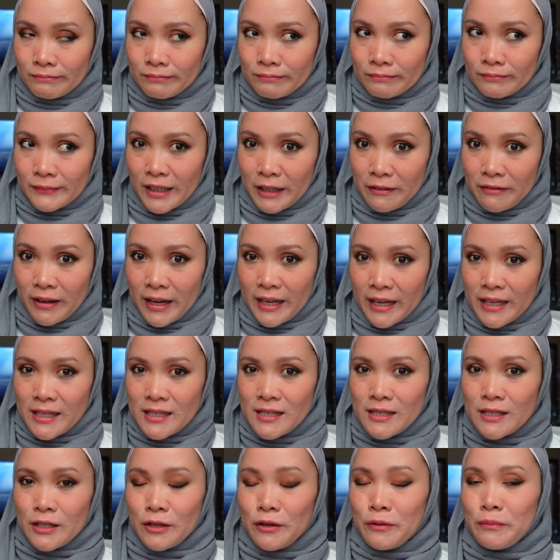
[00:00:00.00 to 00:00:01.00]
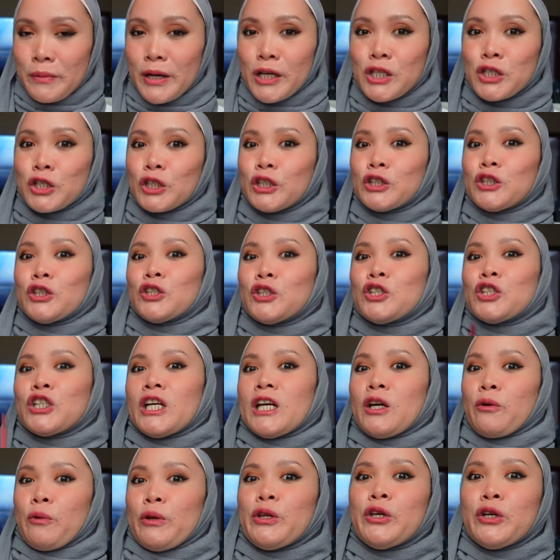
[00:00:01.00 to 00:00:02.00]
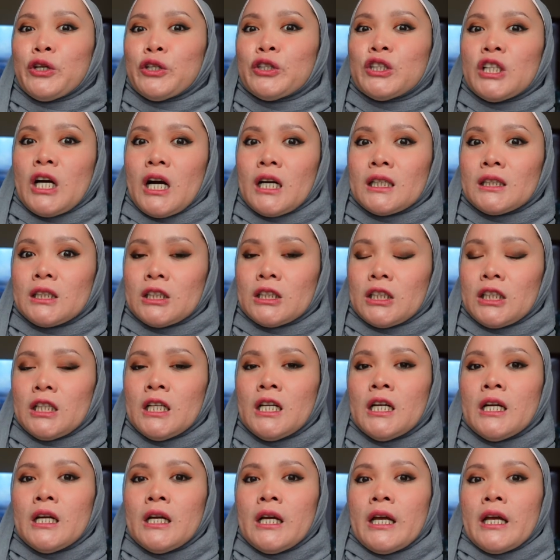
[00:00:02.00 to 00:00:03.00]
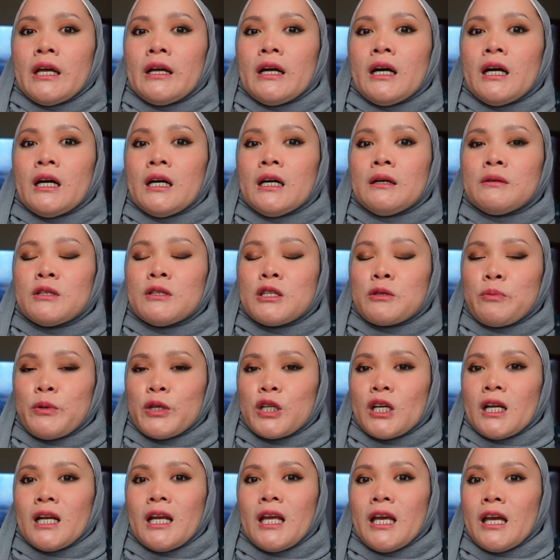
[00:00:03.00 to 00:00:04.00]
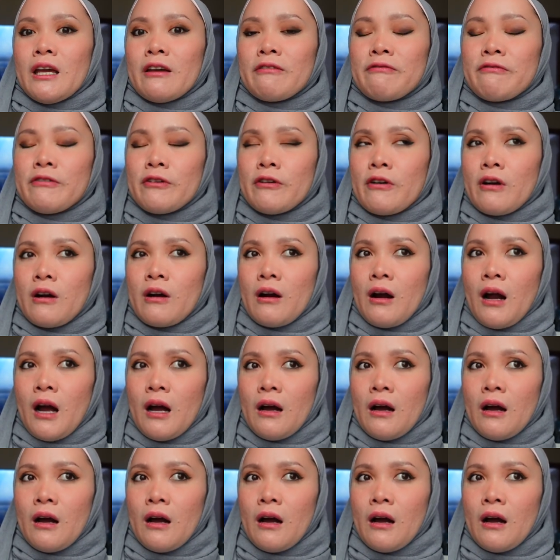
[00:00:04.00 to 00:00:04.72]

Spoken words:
advice. So make sure to check with your doctor, especially if you are